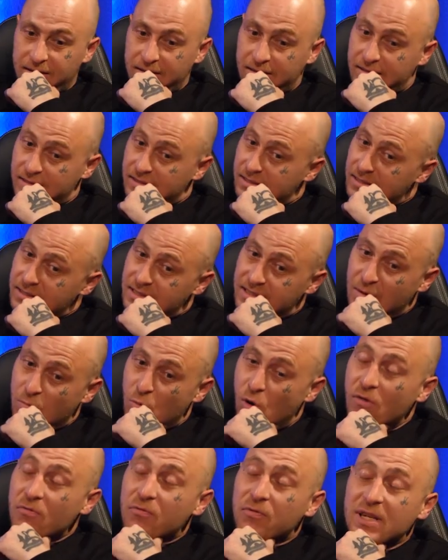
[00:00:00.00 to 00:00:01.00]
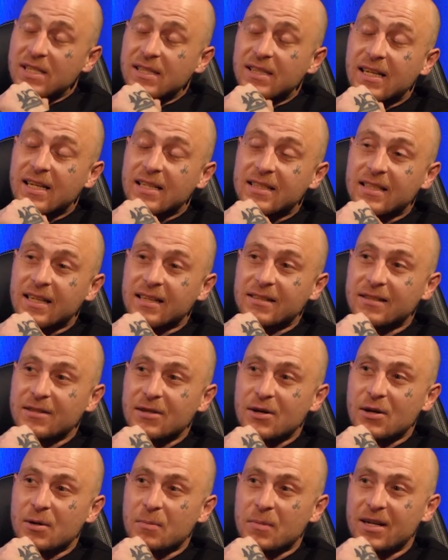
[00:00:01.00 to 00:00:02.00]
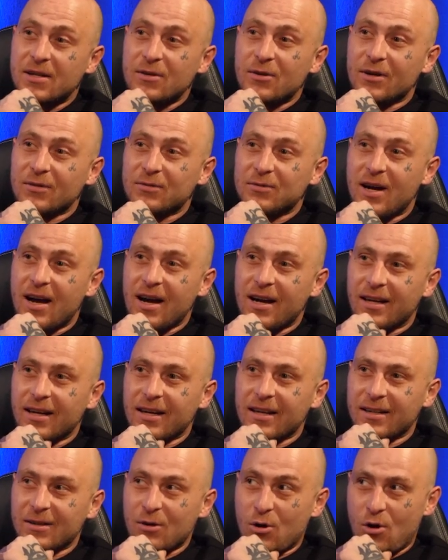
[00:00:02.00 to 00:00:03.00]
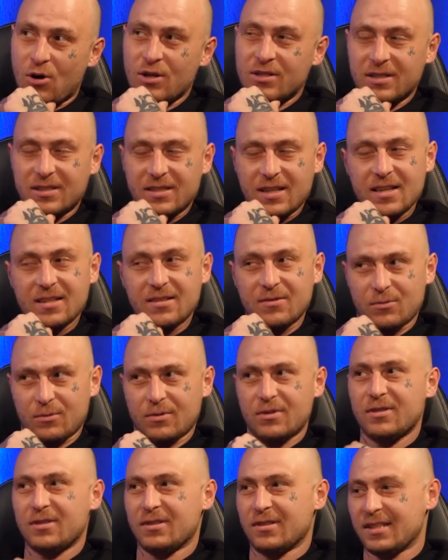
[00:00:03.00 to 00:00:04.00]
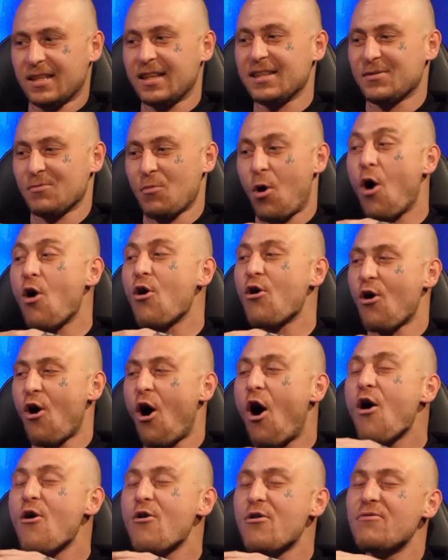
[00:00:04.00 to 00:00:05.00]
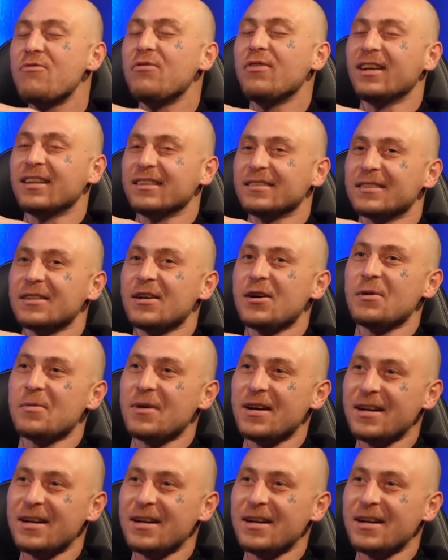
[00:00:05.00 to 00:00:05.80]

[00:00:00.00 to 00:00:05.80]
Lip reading: some rotten things get said, you know what I mean? I used to say some horrid things, you know